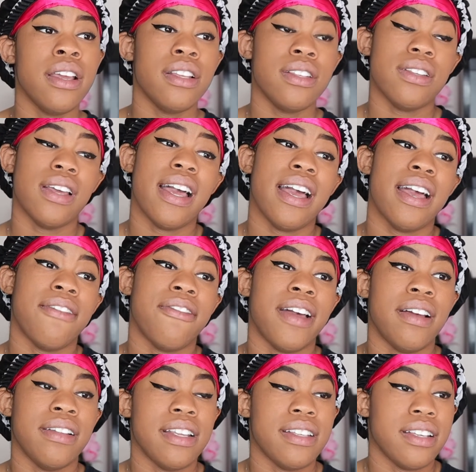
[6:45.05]
So I had
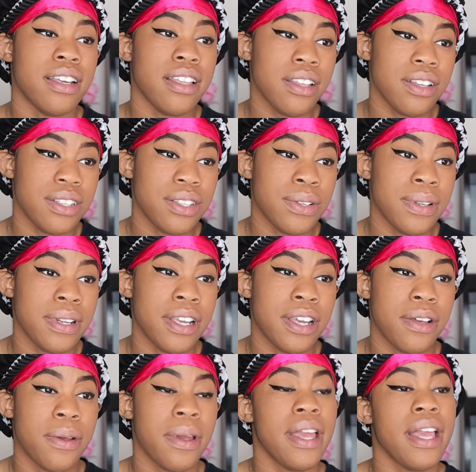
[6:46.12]
found this other studio.